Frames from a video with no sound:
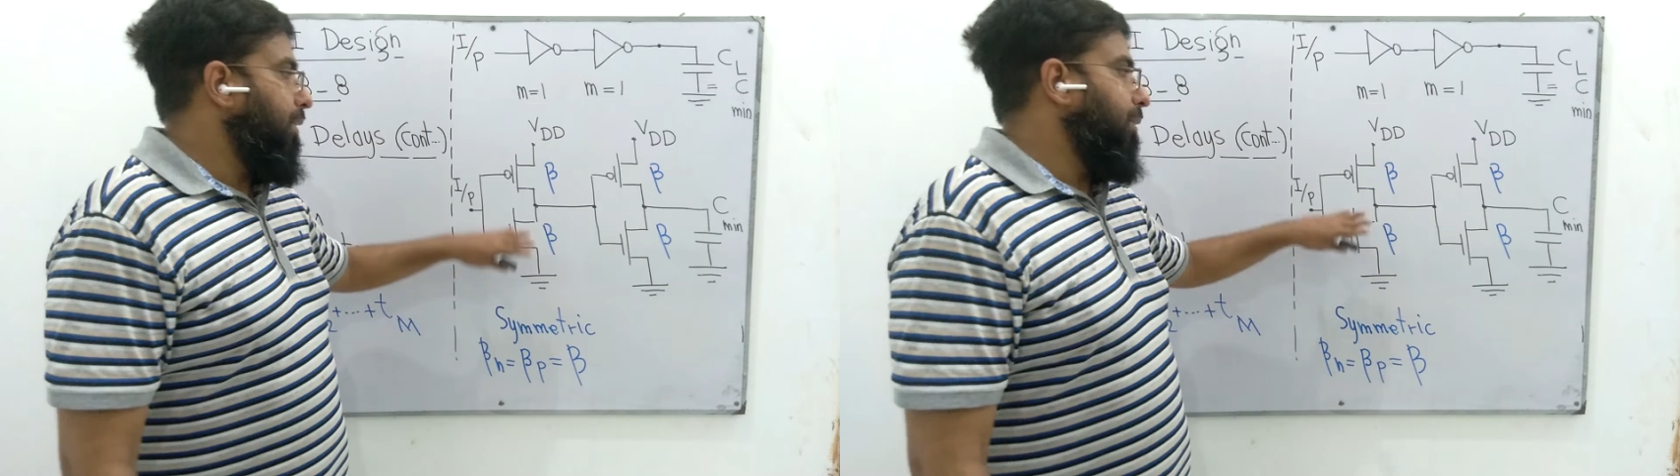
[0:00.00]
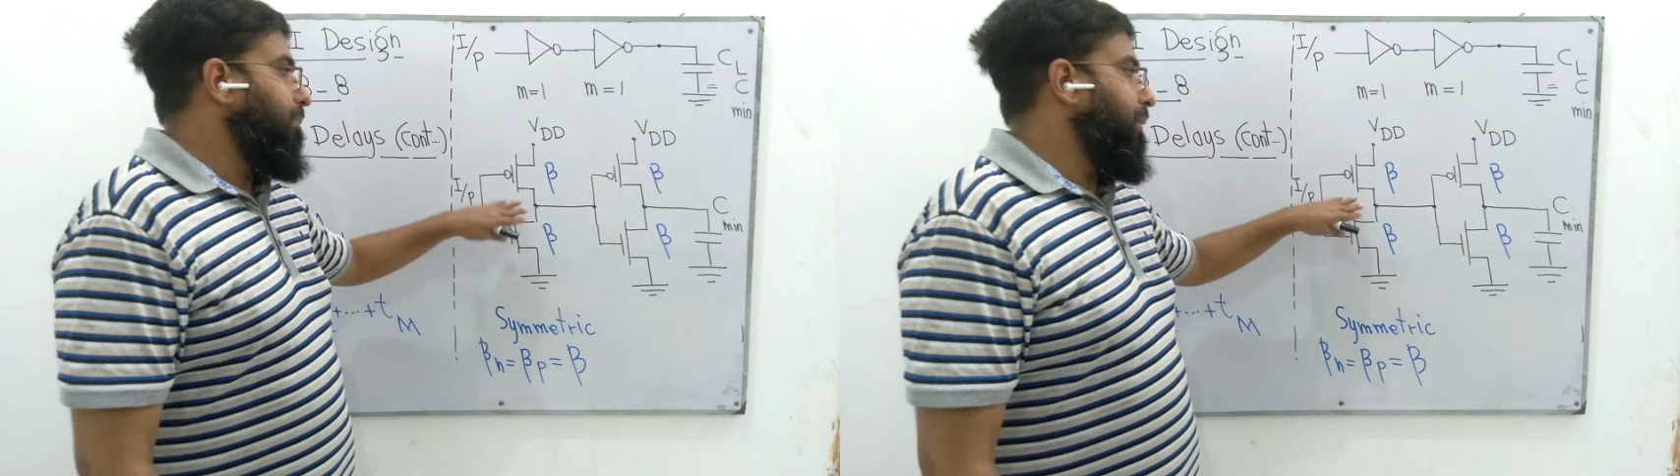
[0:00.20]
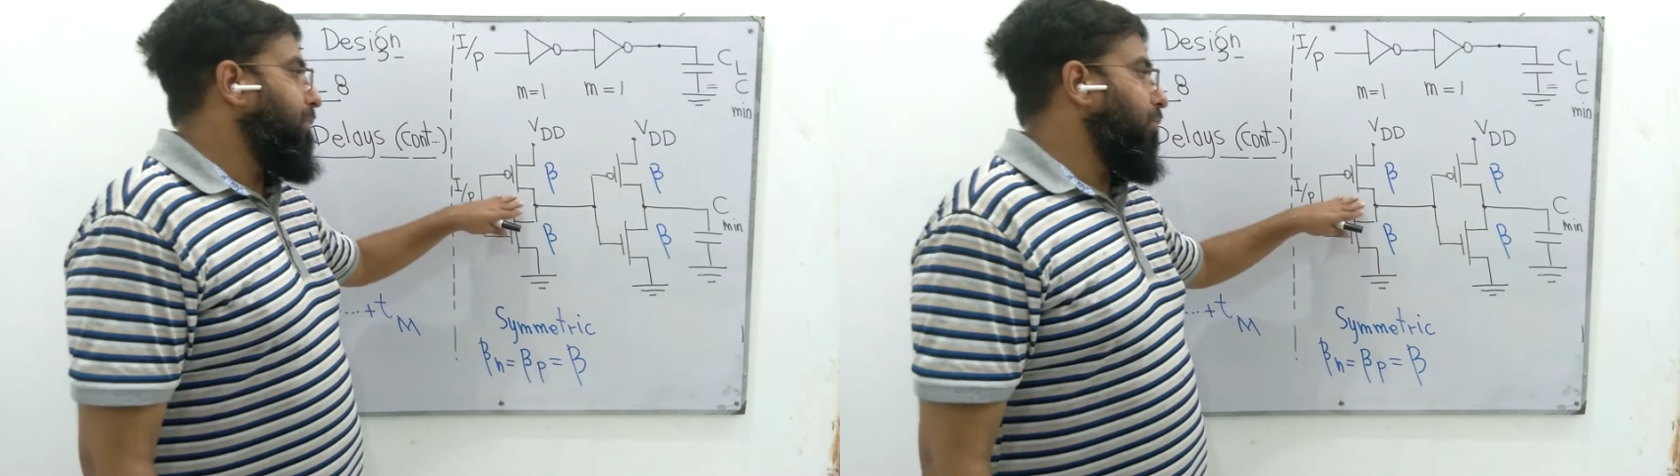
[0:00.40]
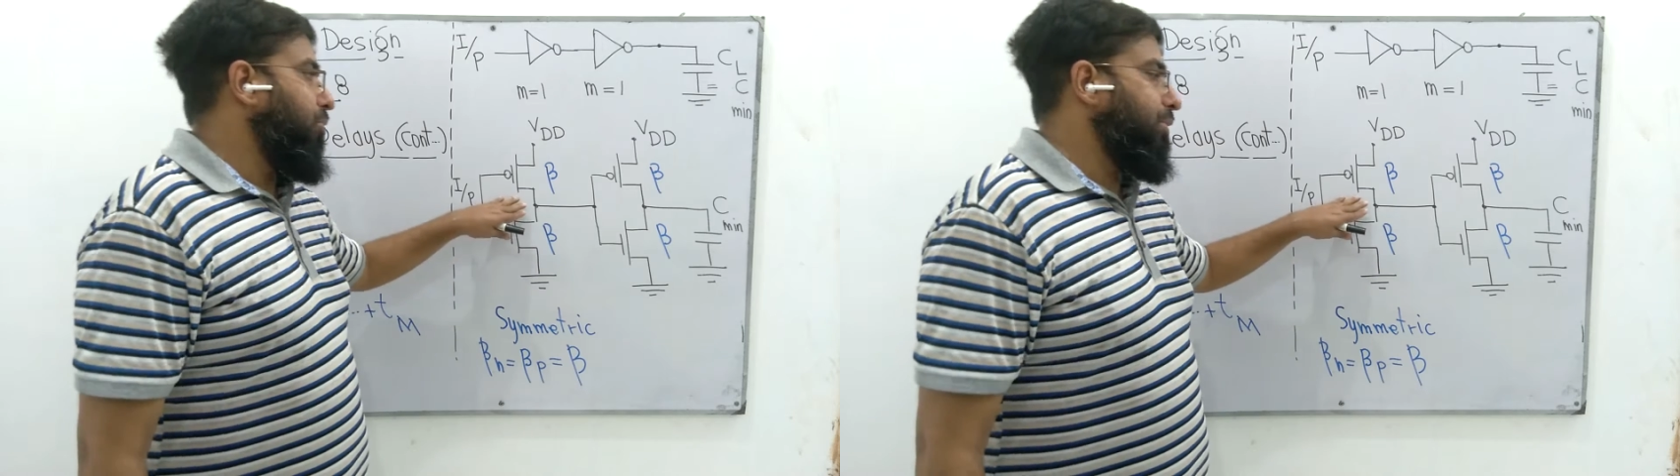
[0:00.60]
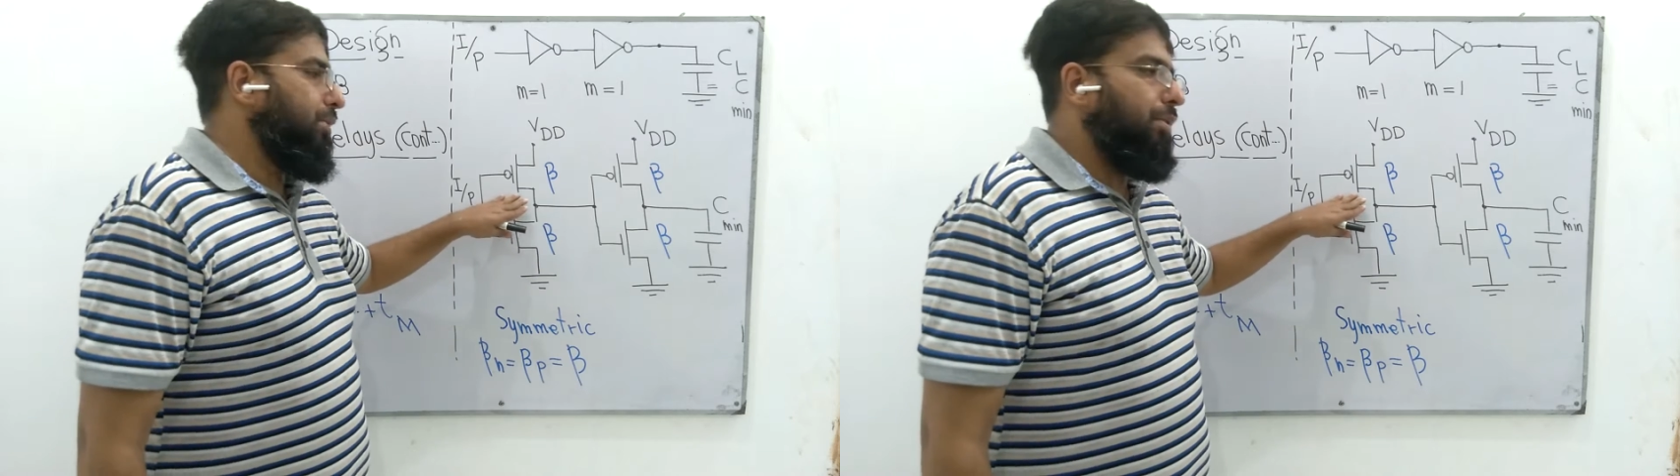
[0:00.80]
that
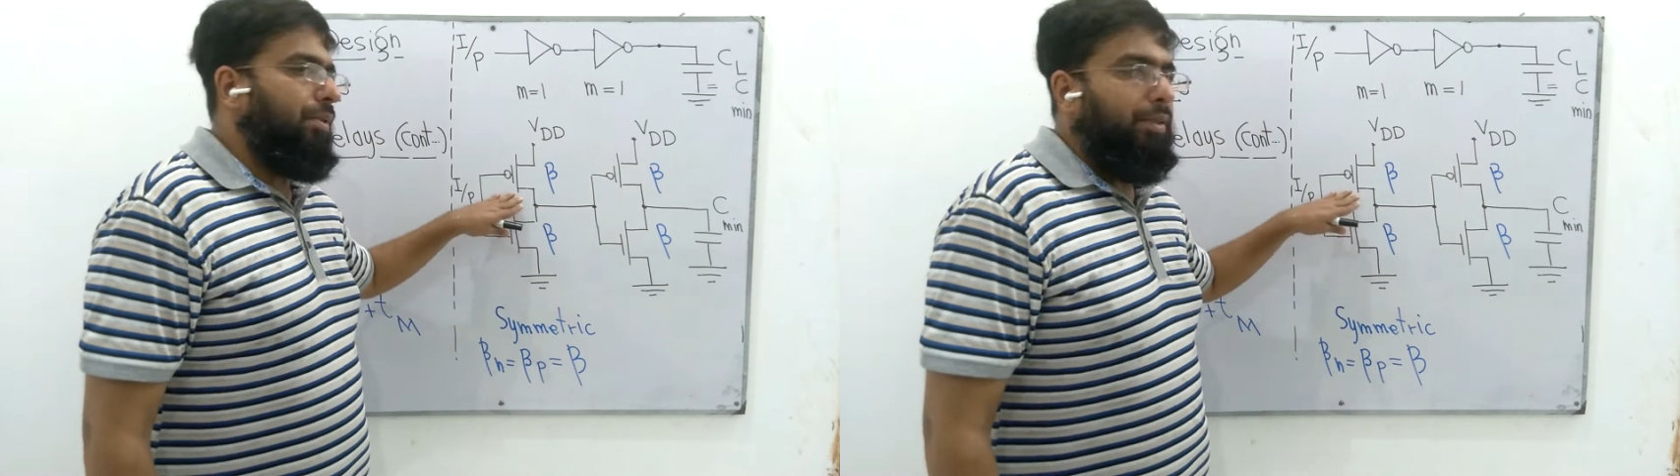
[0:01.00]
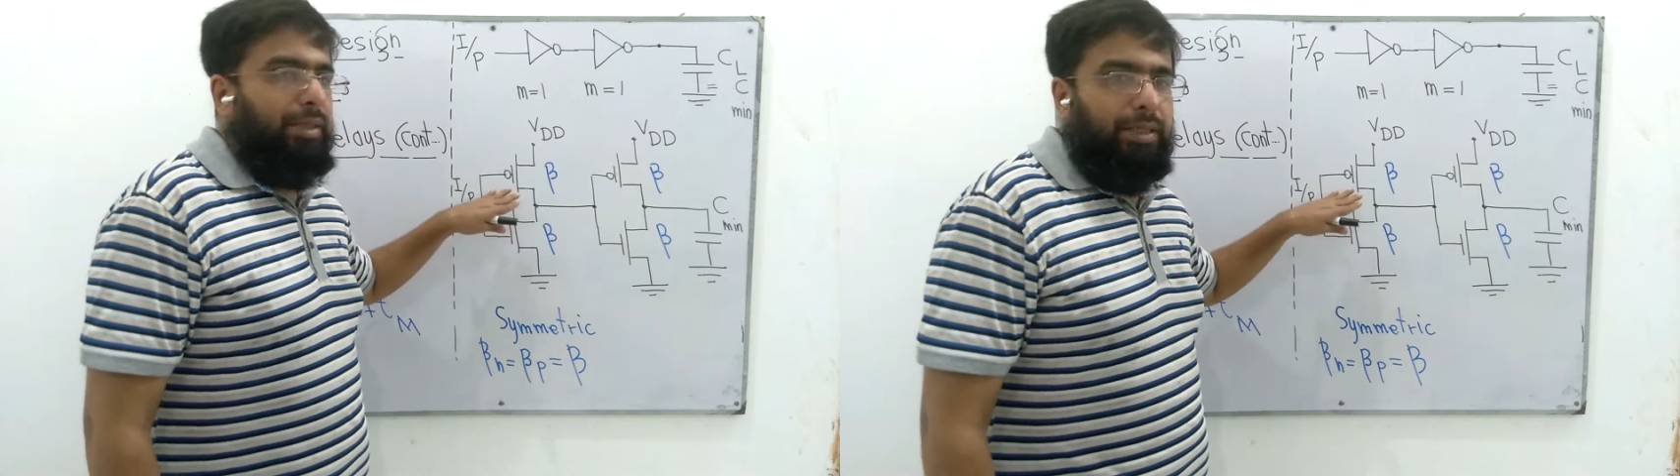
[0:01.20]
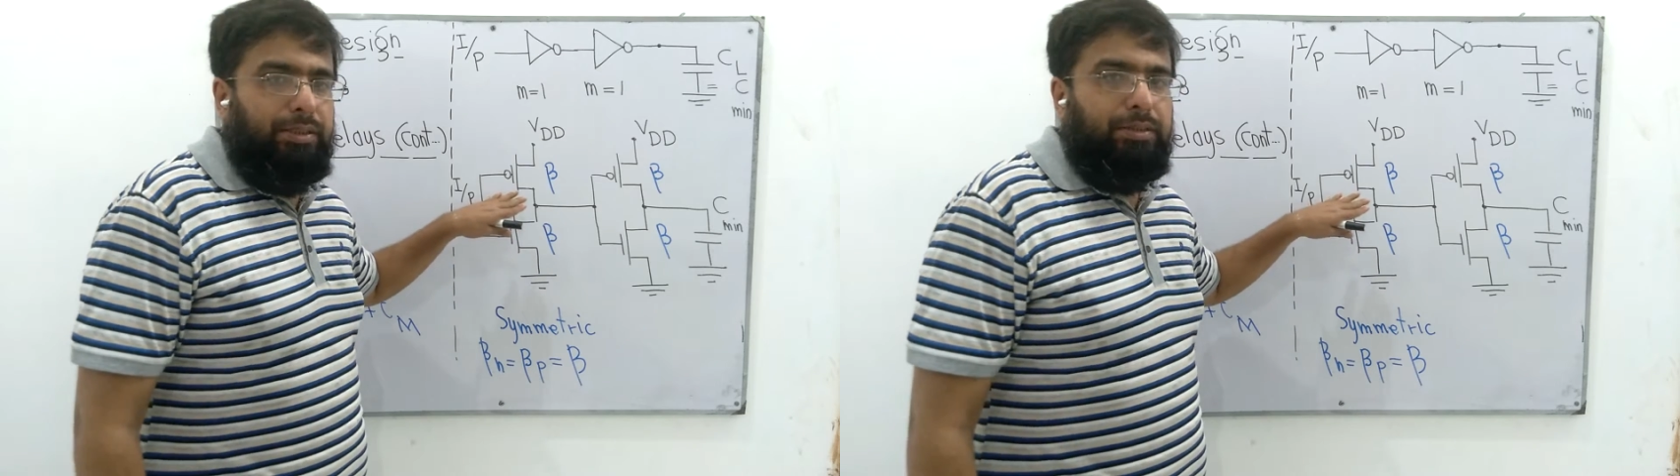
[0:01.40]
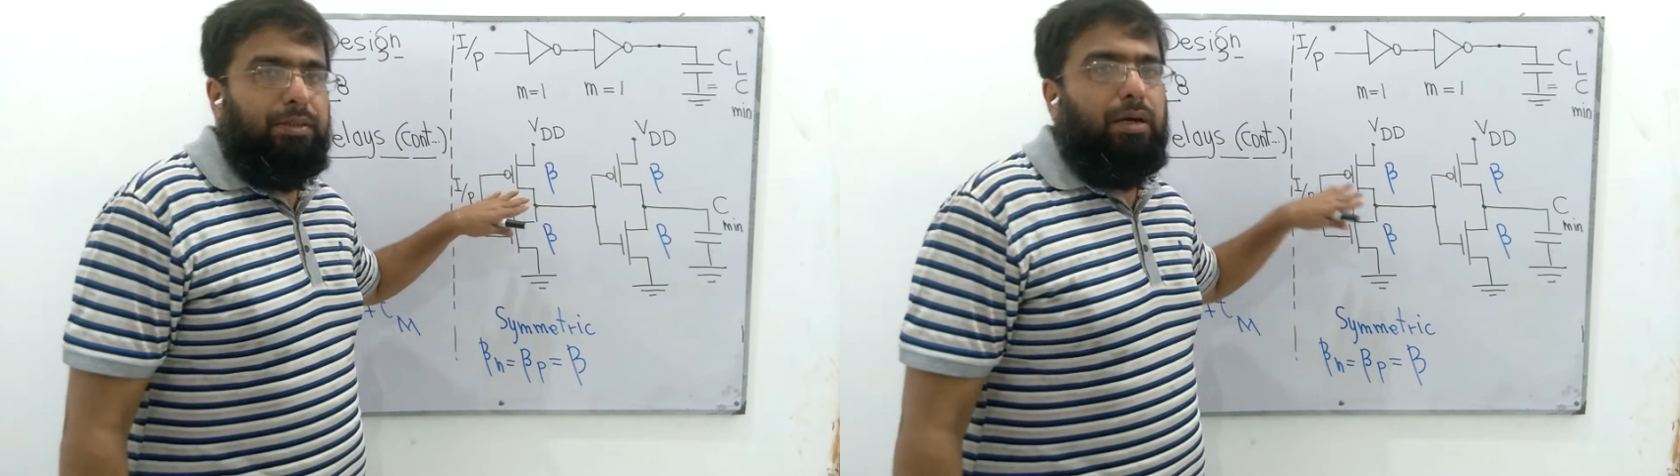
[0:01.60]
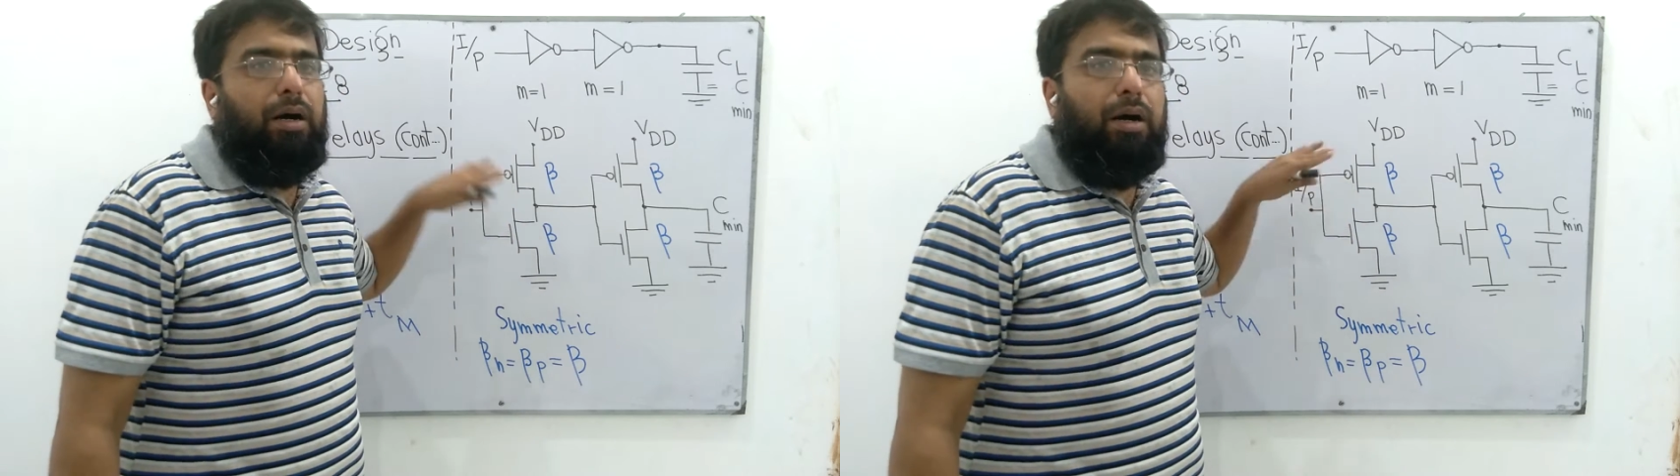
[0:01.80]
PMOS
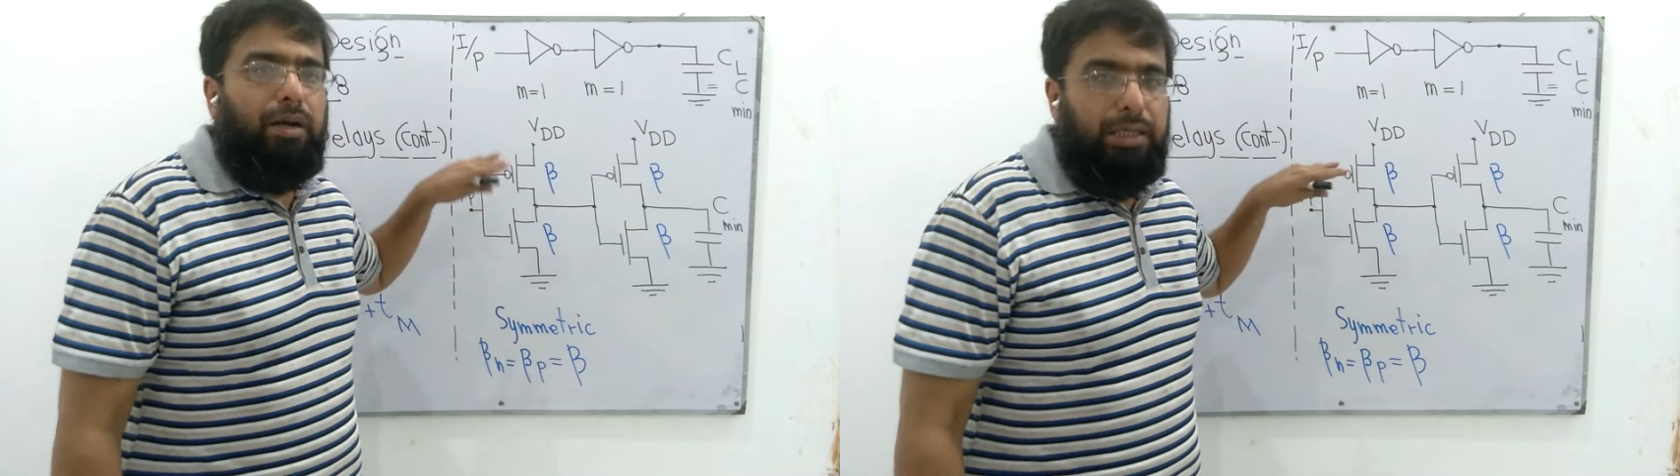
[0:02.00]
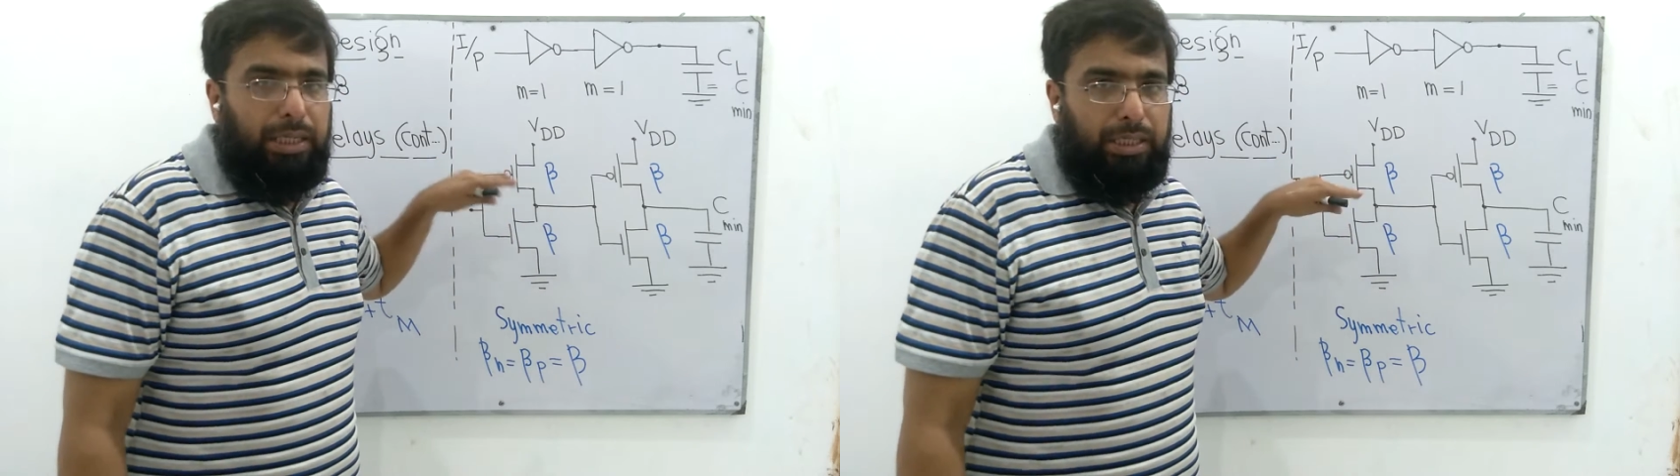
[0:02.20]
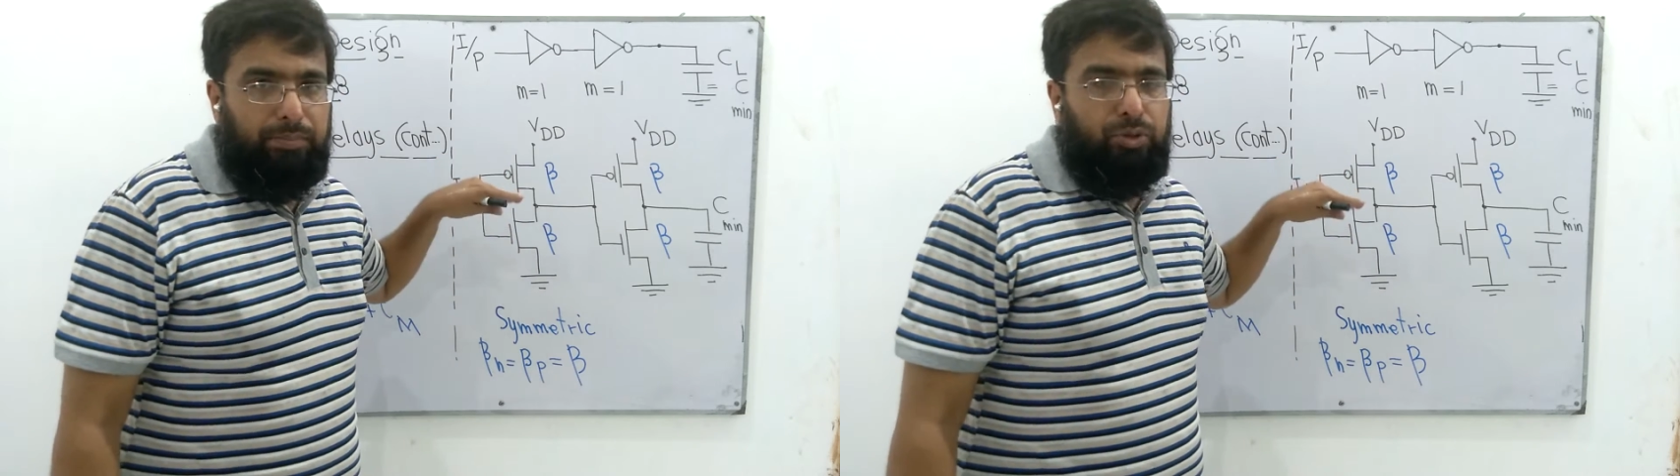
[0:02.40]
is R times,